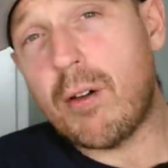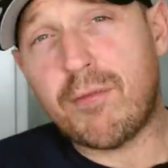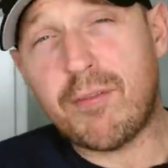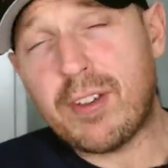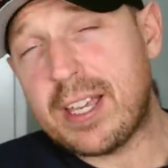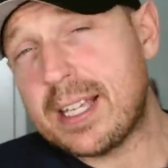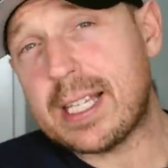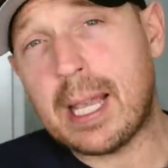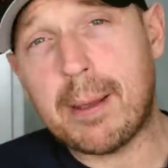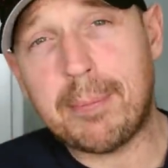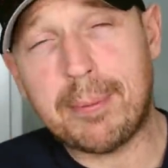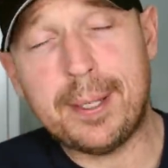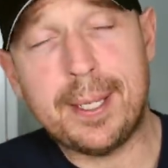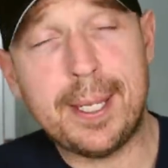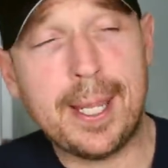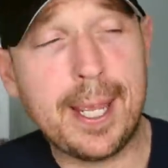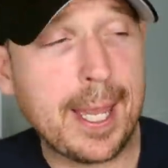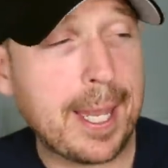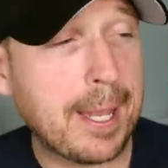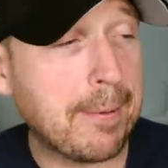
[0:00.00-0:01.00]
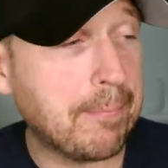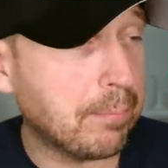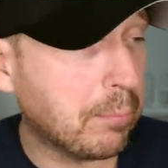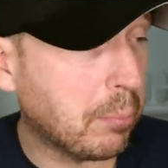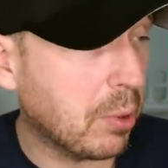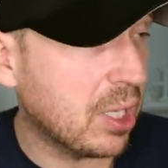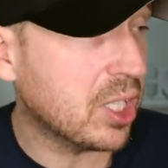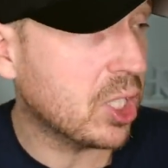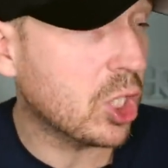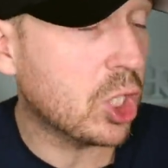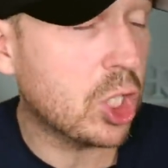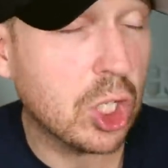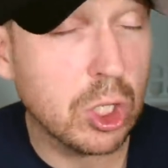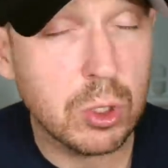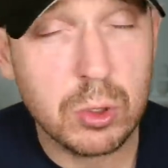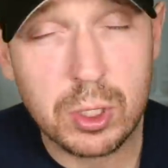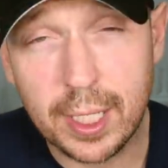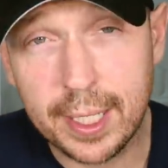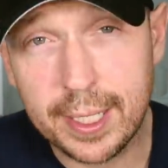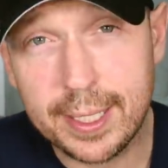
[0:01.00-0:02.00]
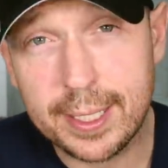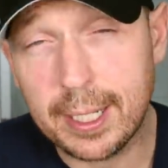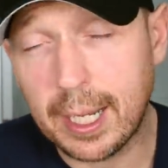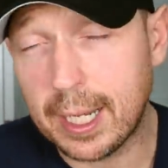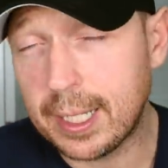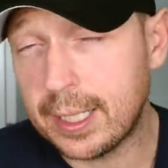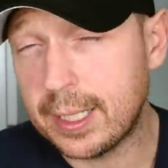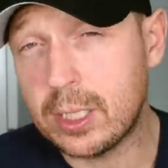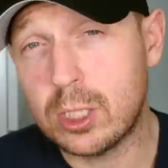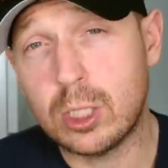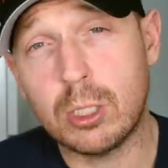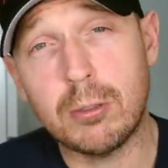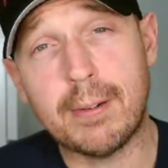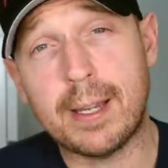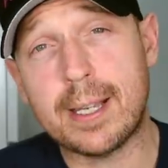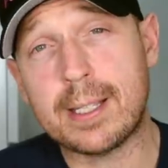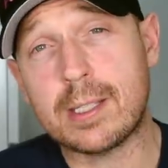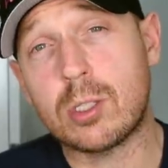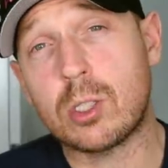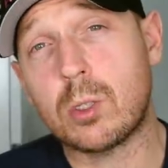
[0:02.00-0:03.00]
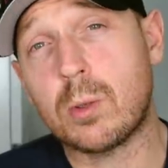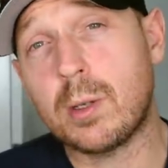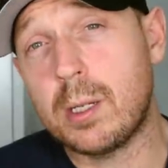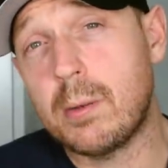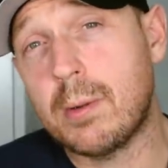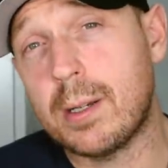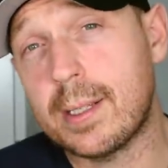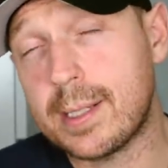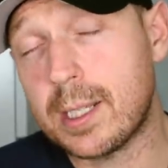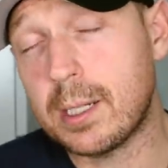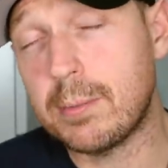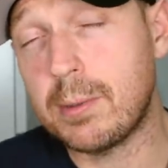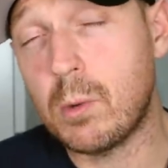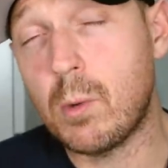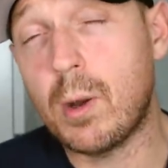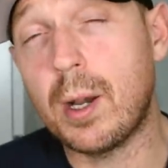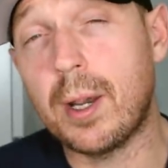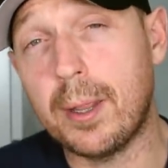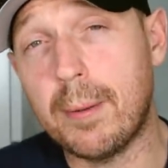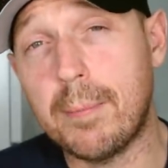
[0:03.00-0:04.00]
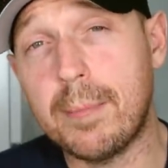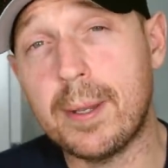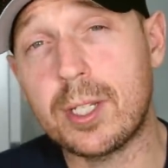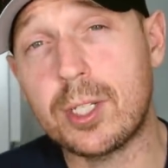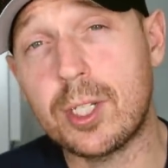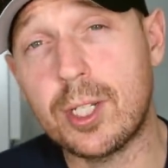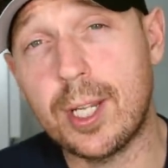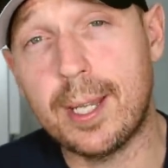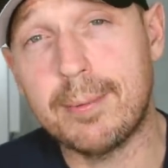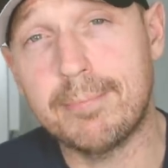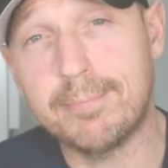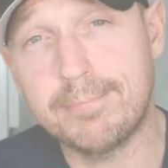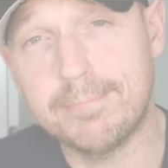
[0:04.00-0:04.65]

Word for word: of things up in the air, but as a shoe geek, I think two thousand twenty-one is going to be one of the best yet.